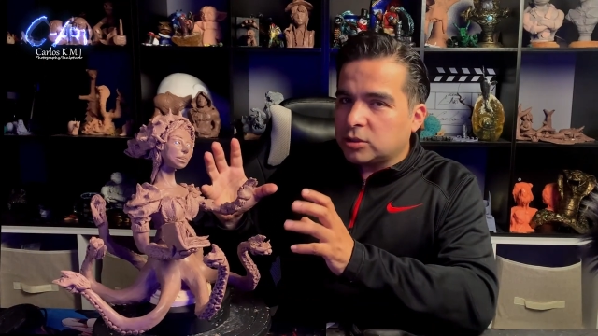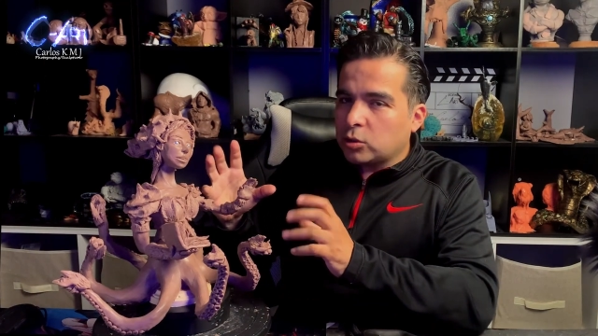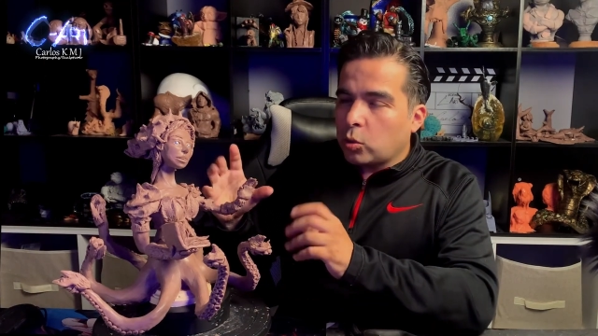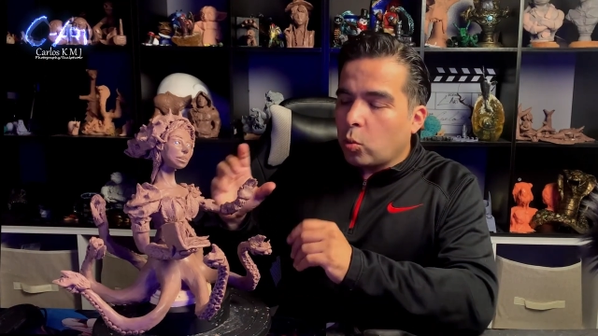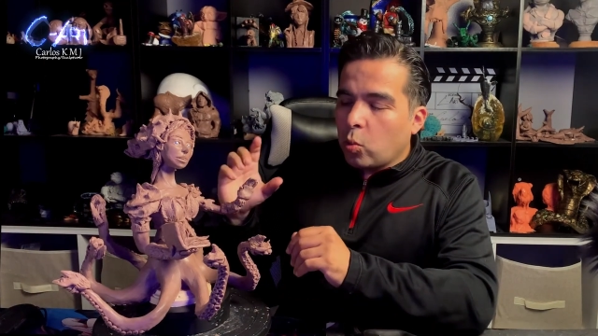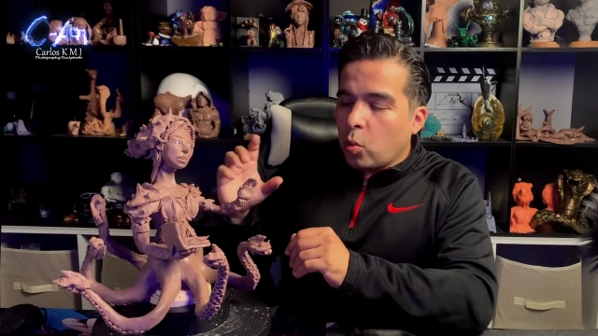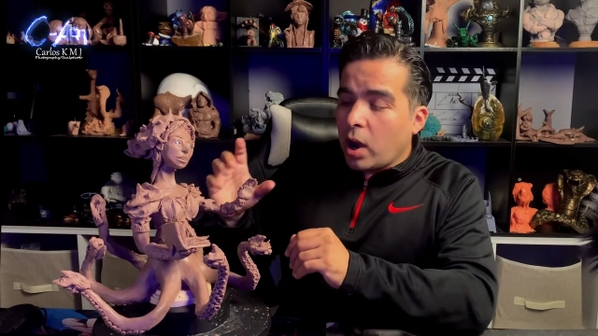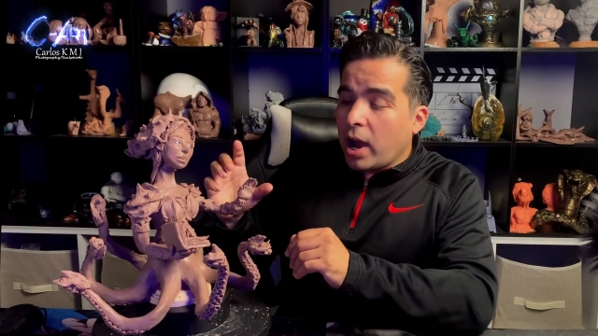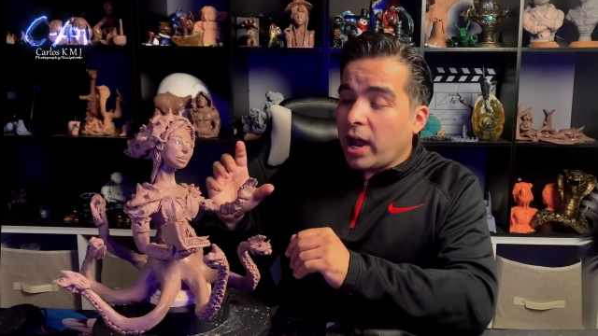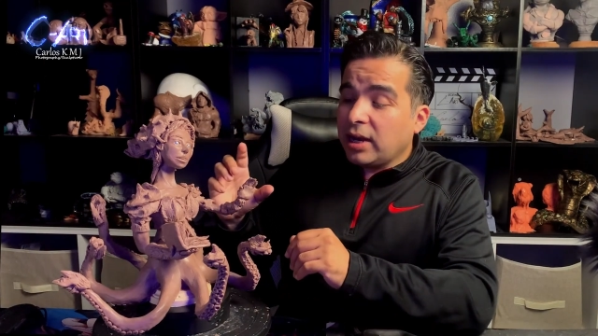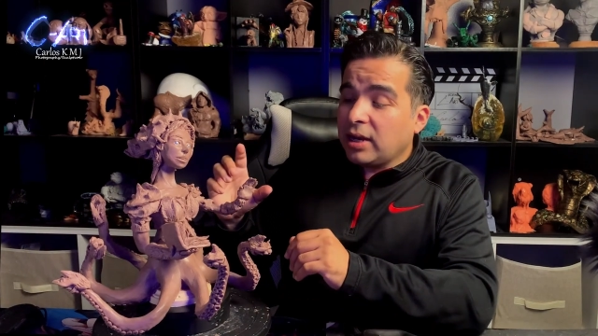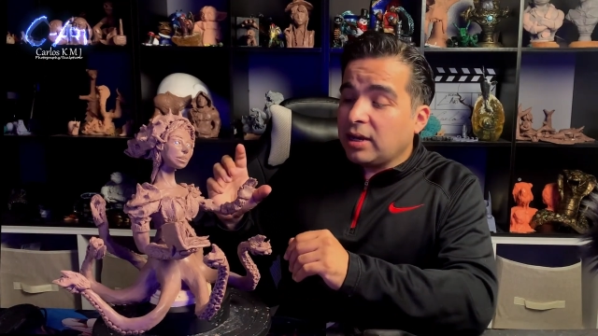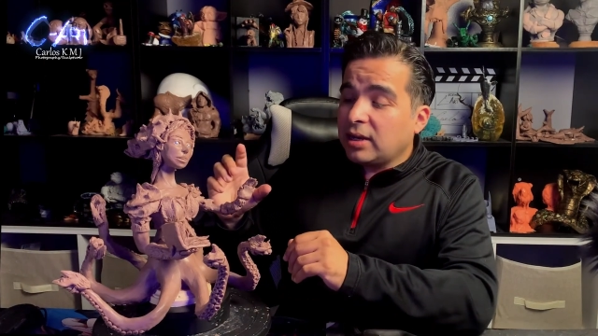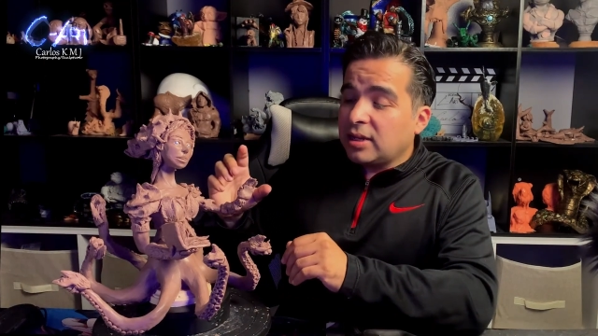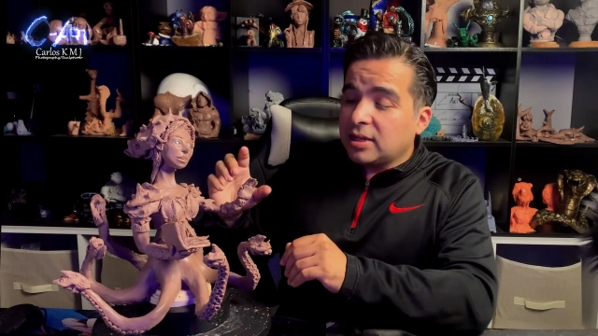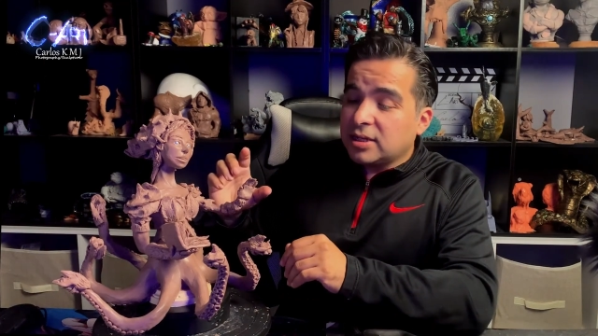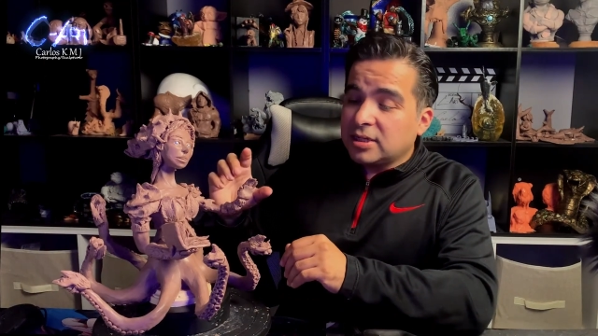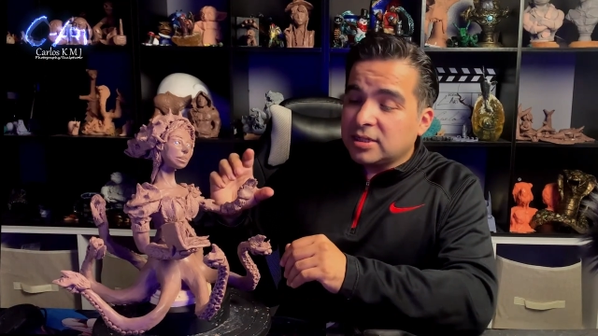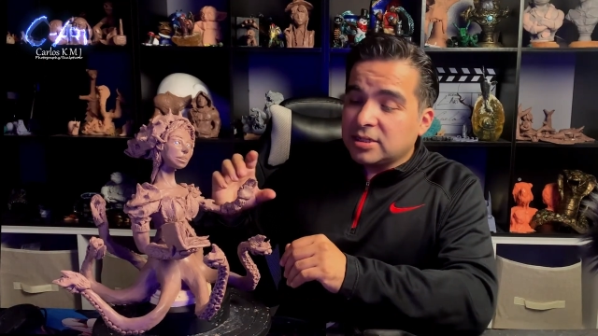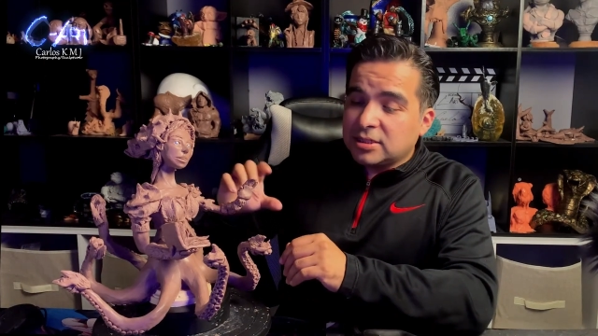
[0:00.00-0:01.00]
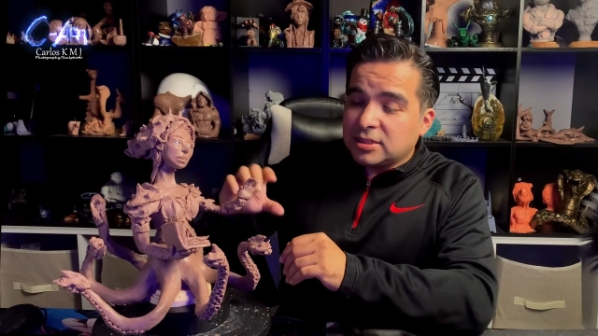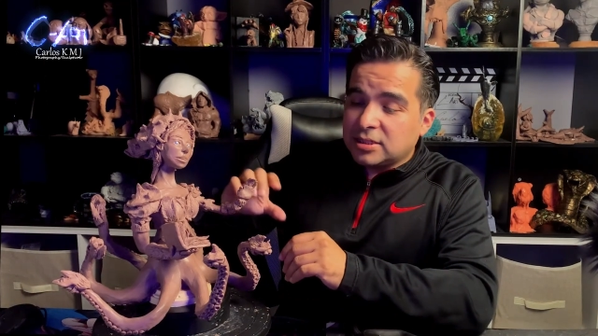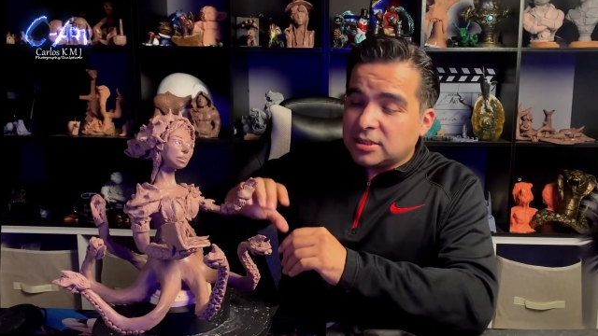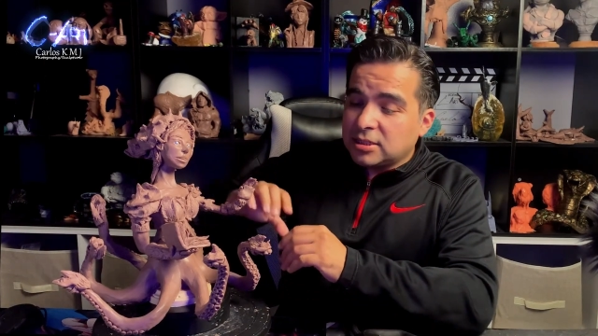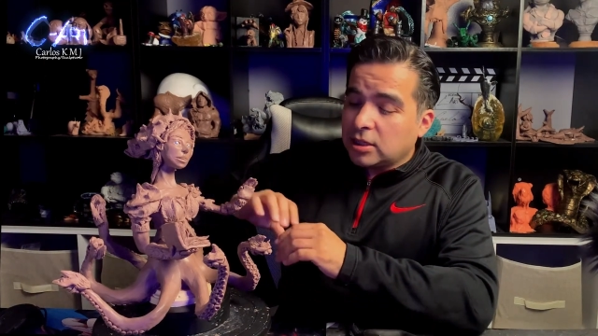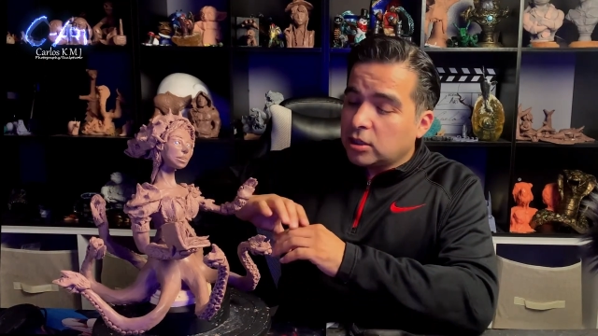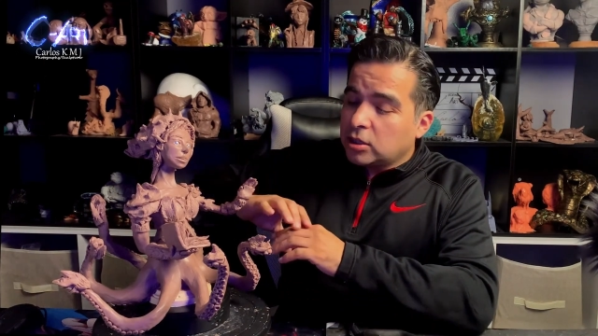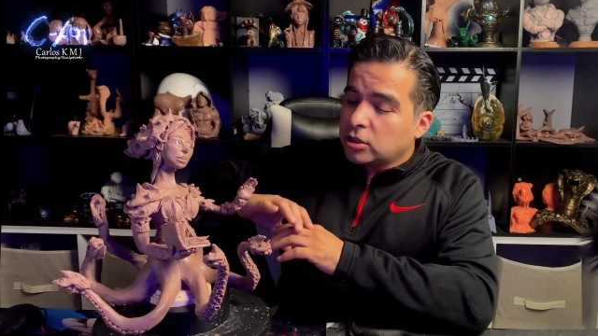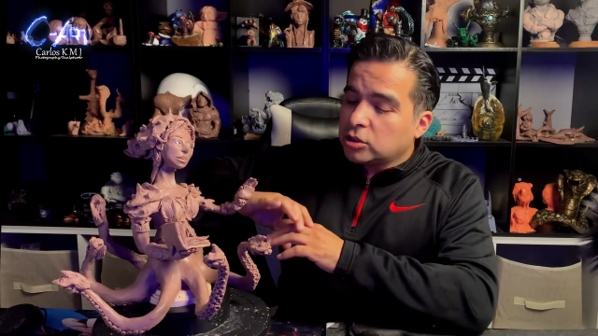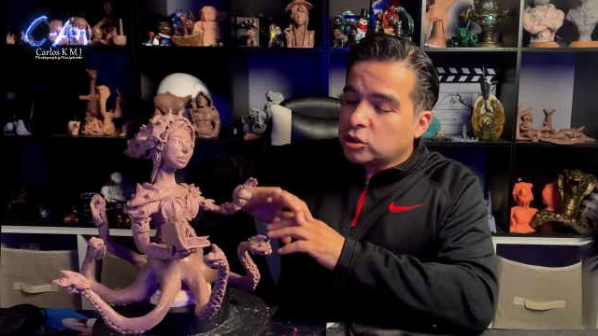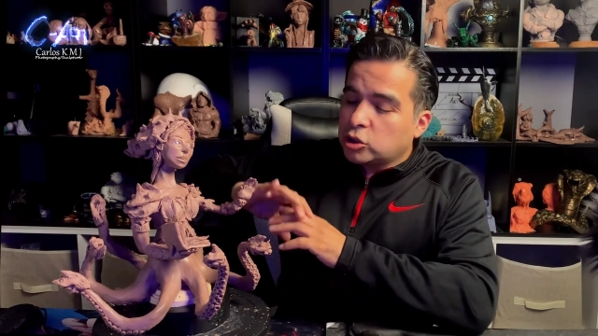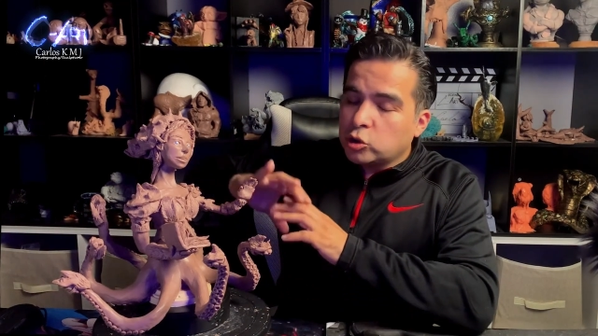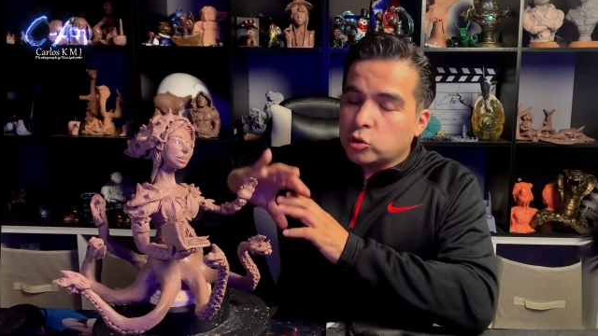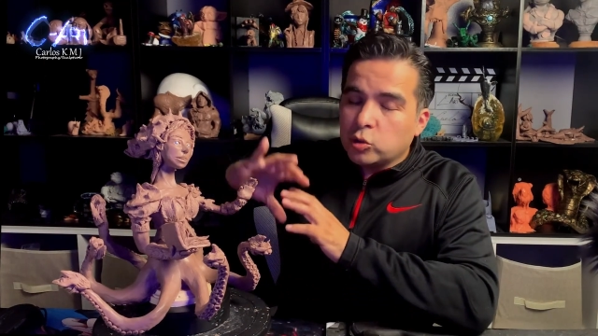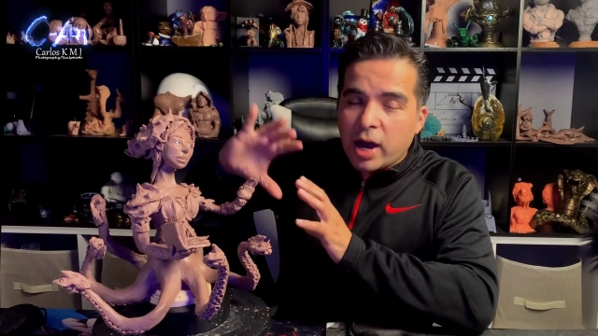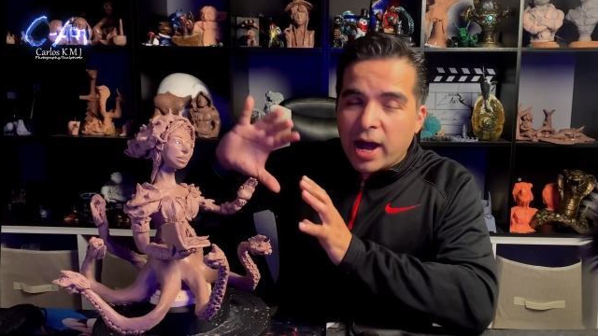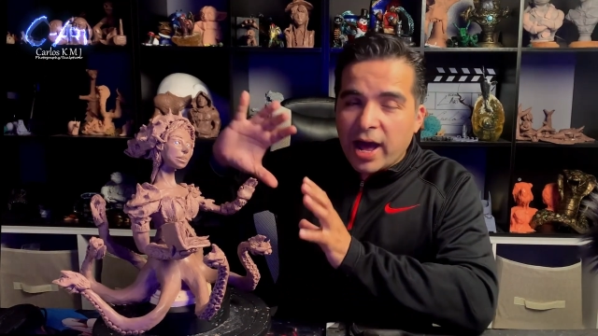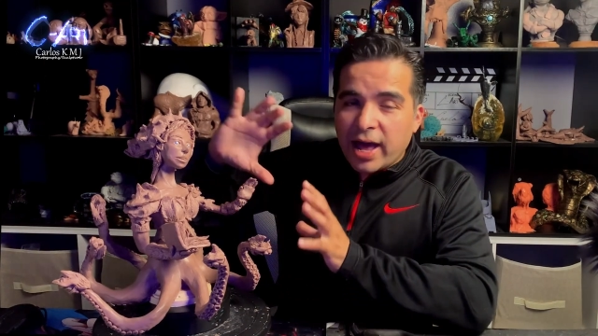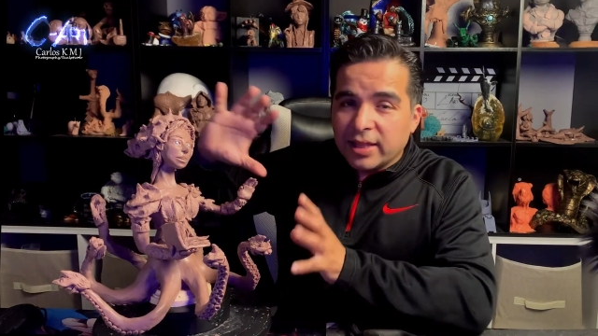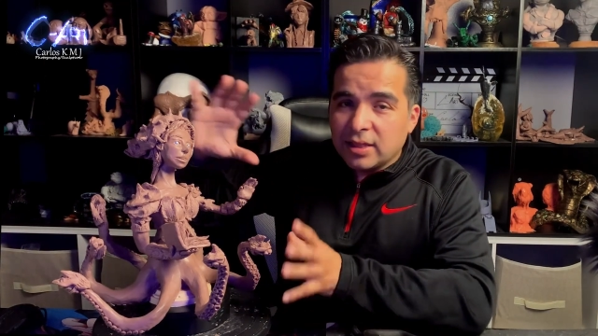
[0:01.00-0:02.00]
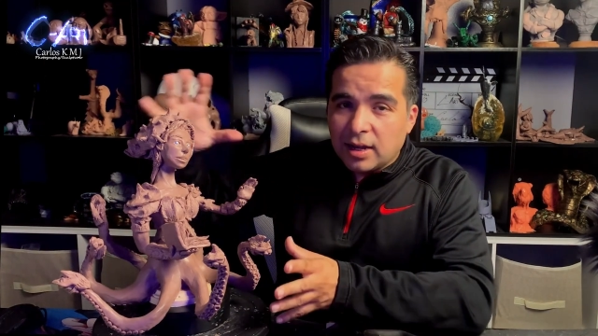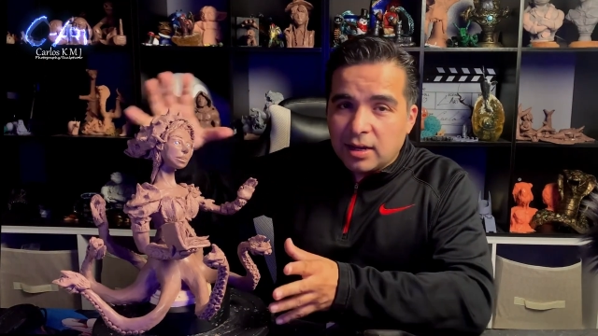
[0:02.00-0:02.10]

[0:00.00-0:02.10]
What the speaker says: One is to add a